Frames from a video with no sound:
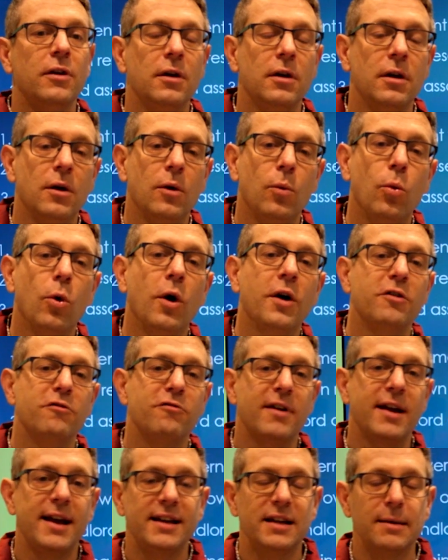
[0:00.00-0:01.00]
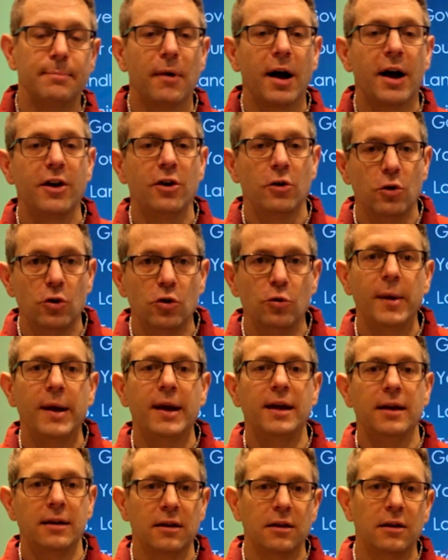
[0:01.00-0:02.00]
what you read. It might not all be
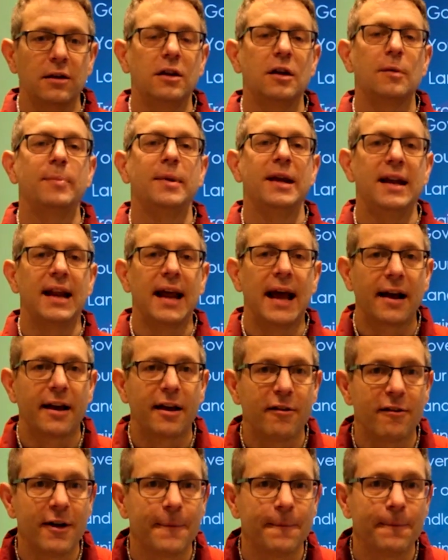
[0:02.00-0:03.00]
completely accurate.